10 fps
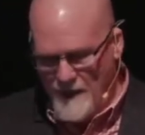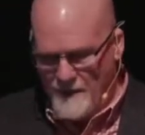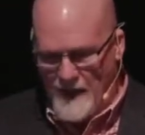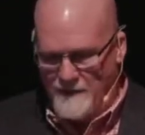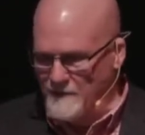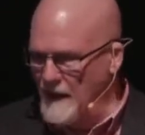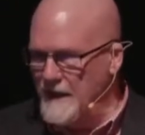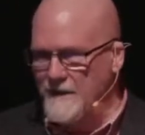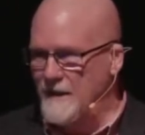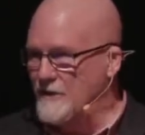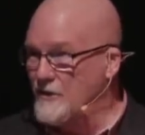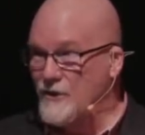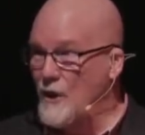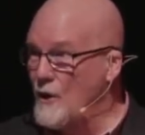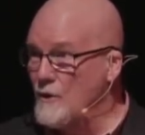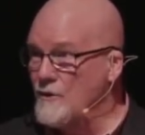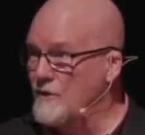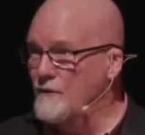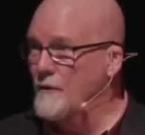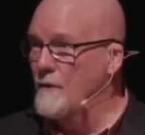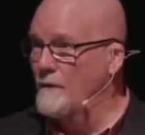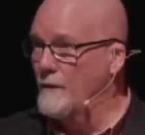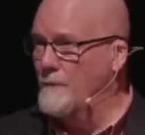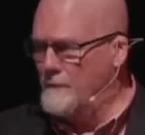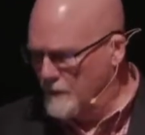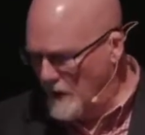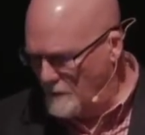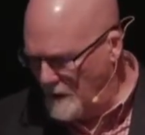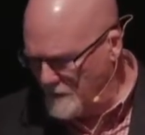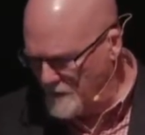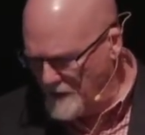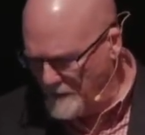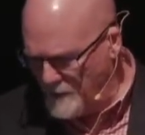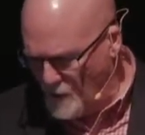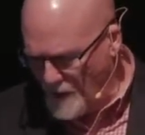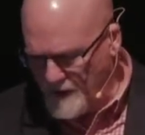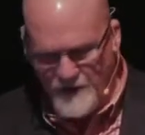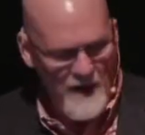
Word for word: that lady that sews for people. What was her name? Dorcas.